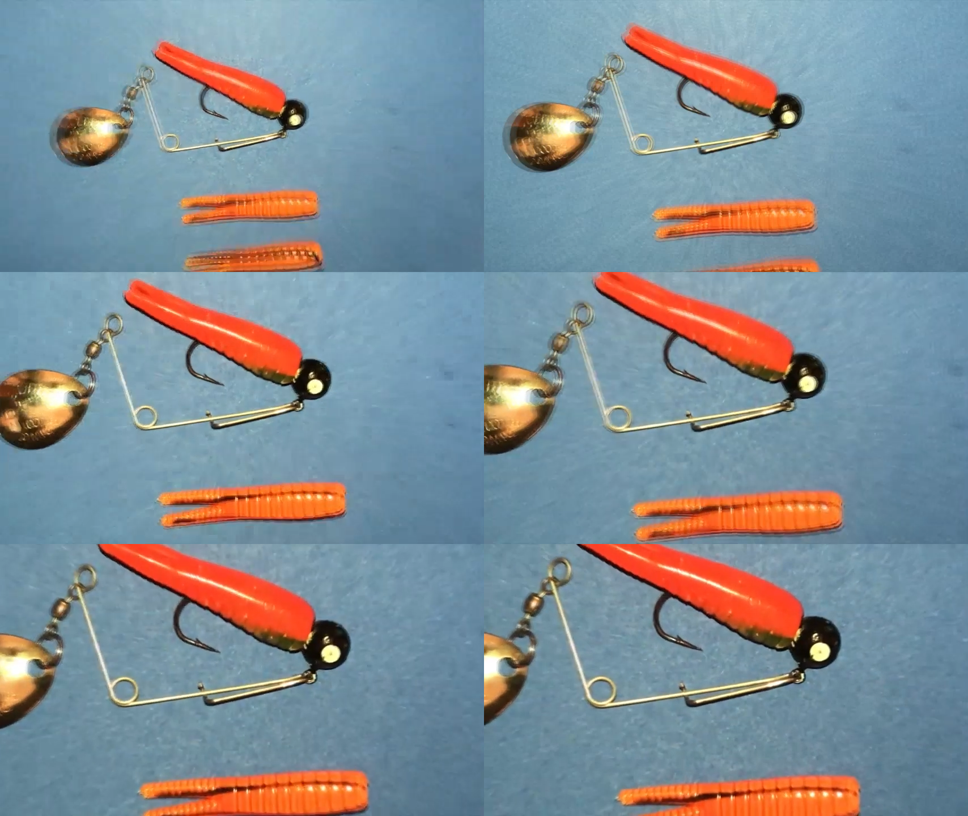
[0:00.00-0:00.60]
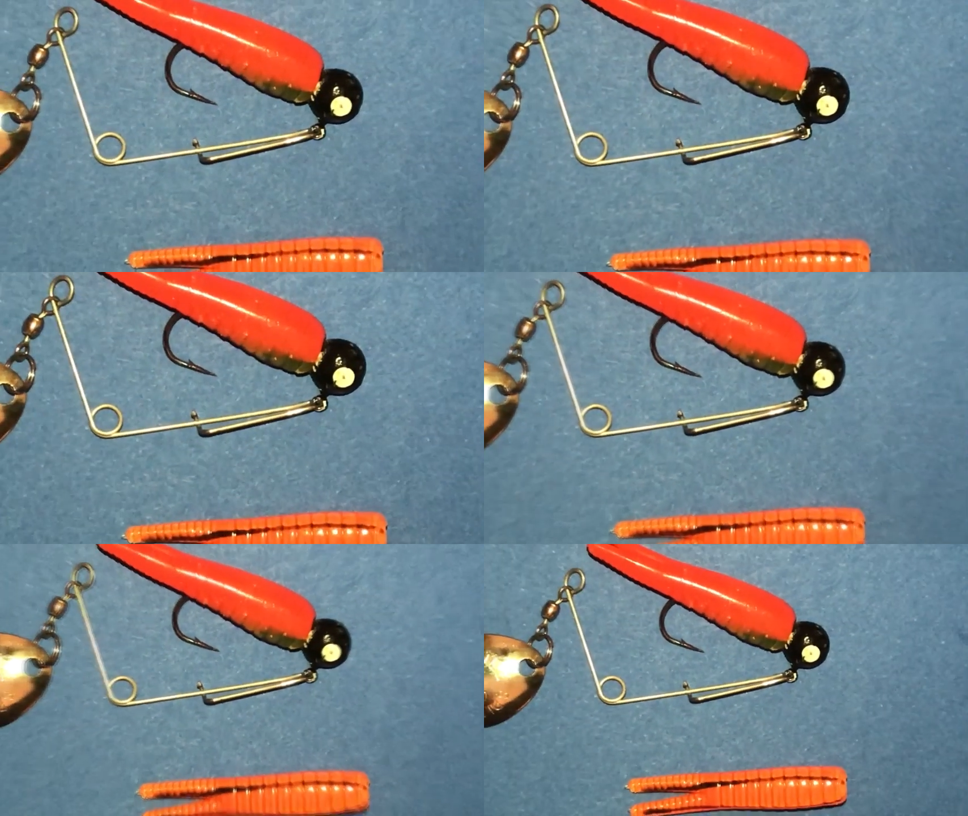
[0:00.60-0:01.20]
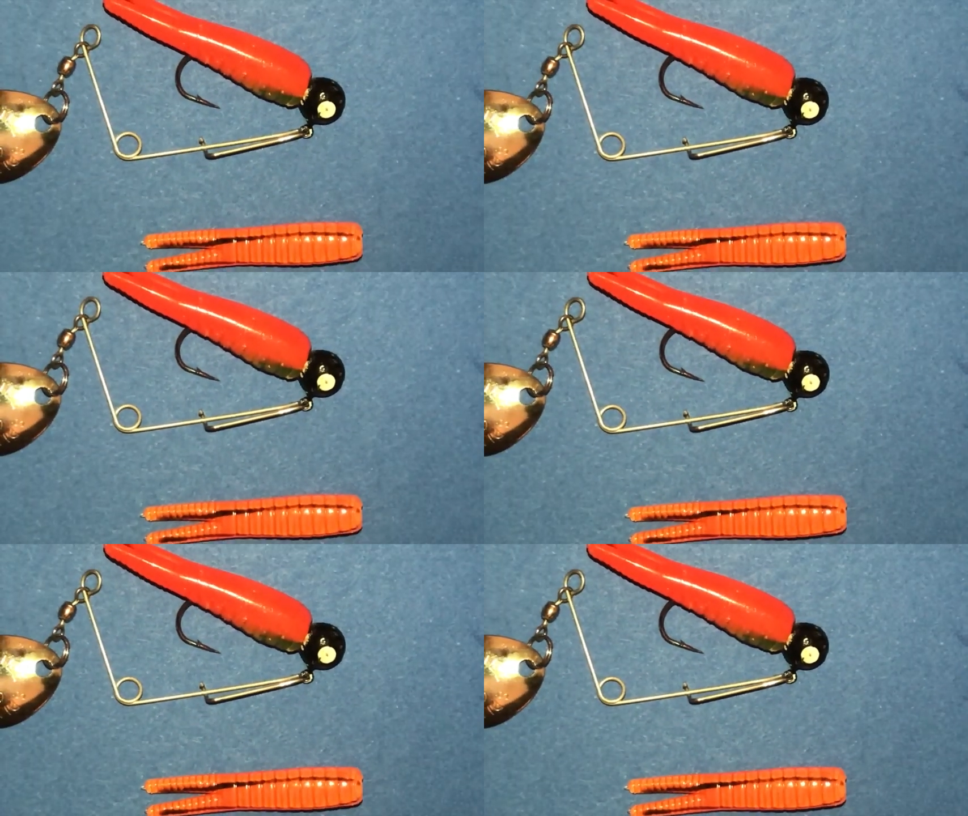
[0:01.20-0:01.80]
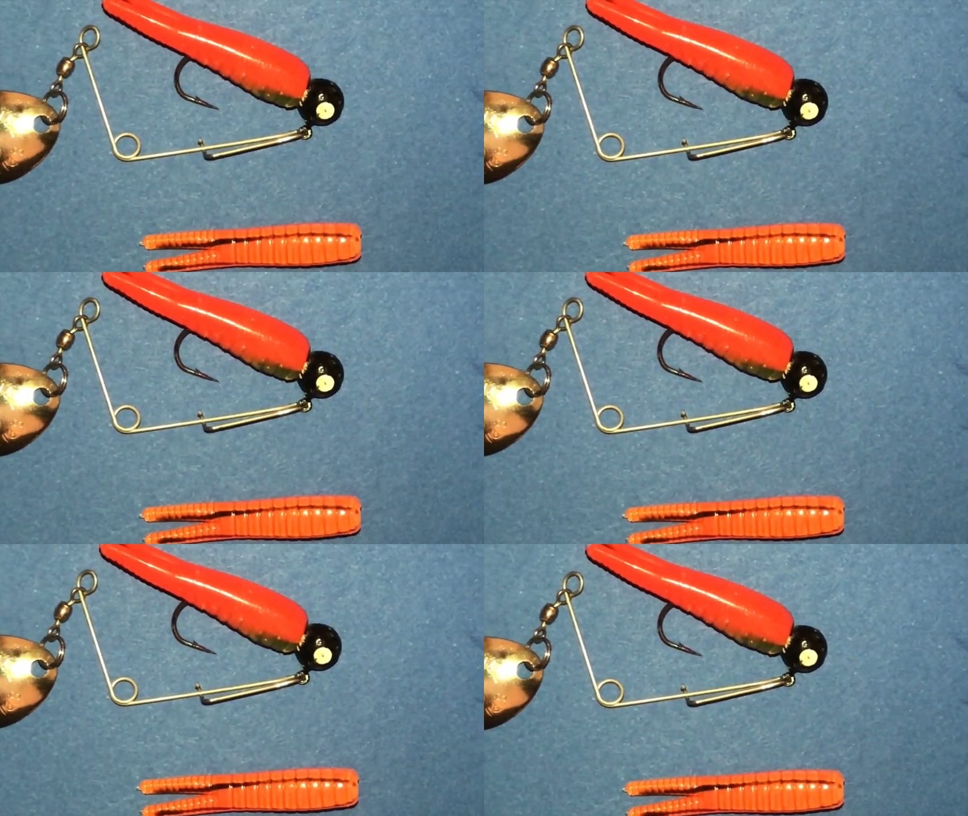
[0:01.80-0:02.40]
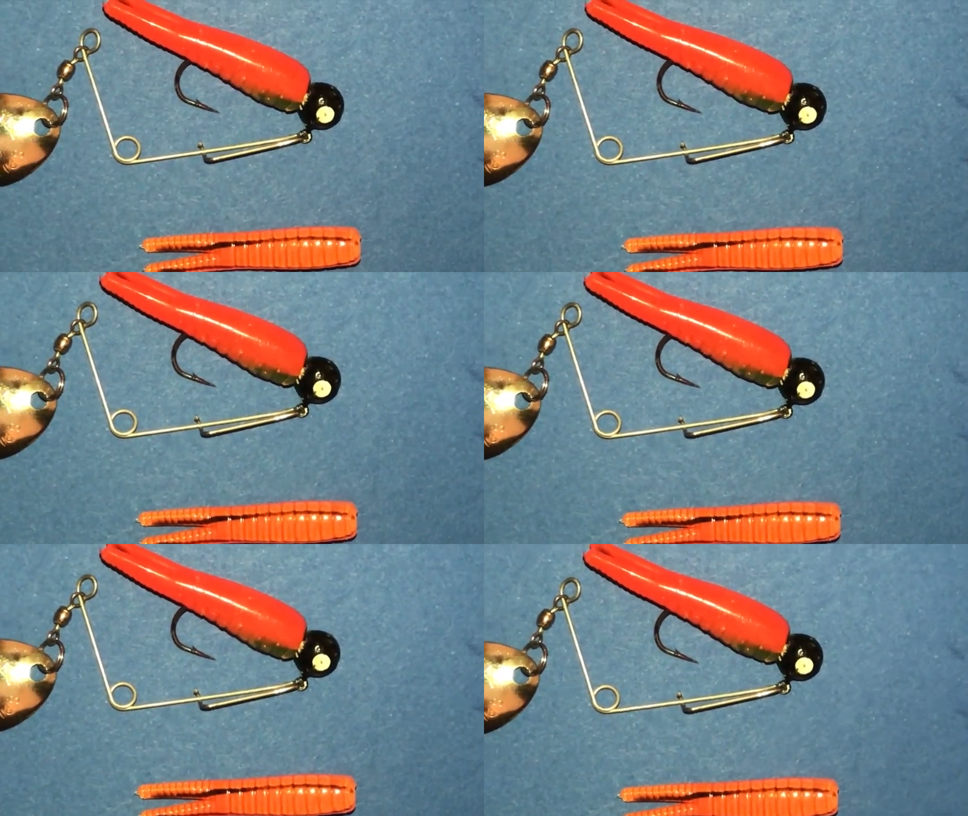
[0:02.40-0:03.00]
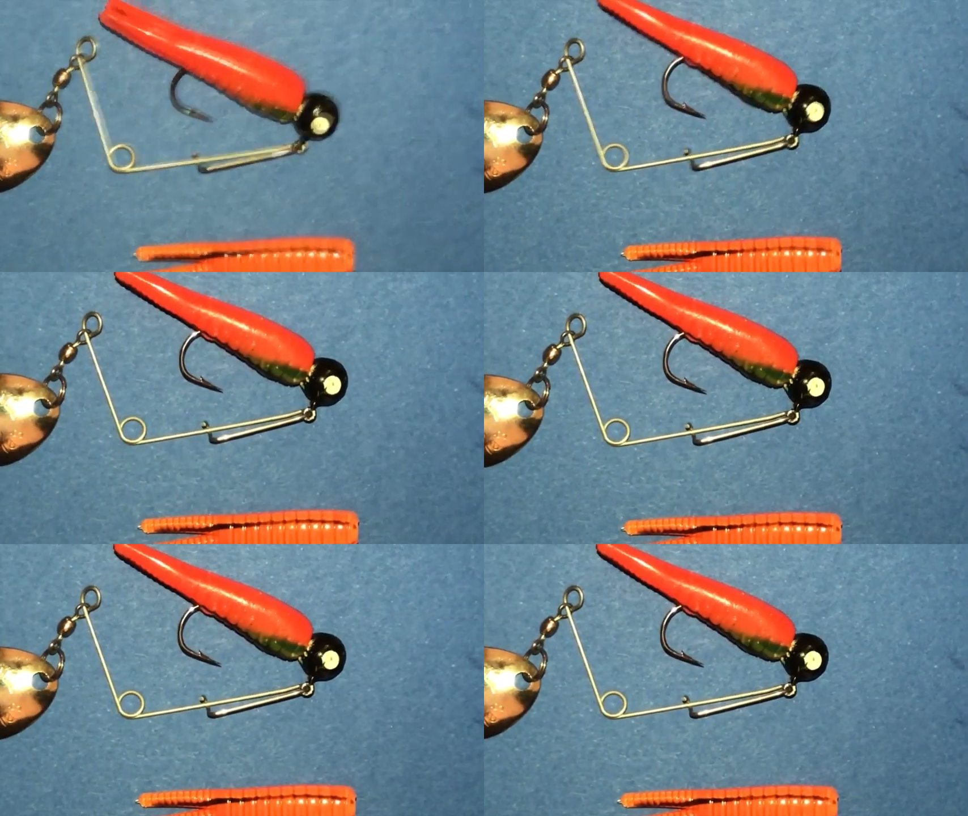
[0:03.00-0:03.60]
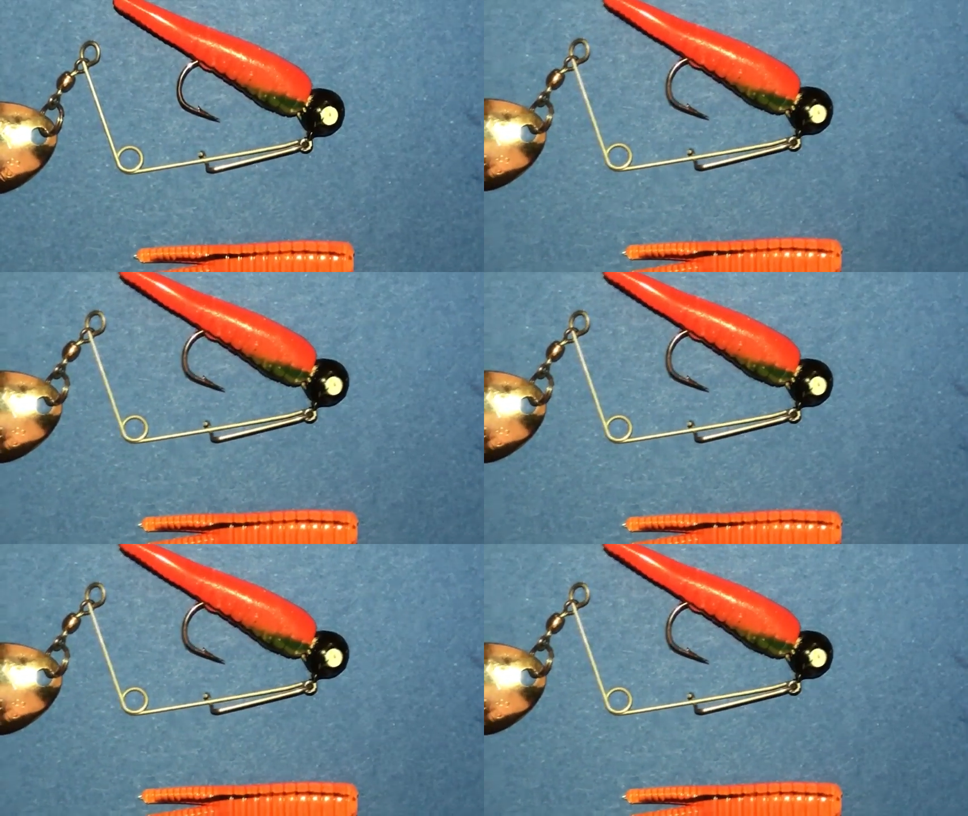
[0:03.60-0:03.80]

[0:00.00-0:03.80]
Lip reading: Nobody's mouth can be seen.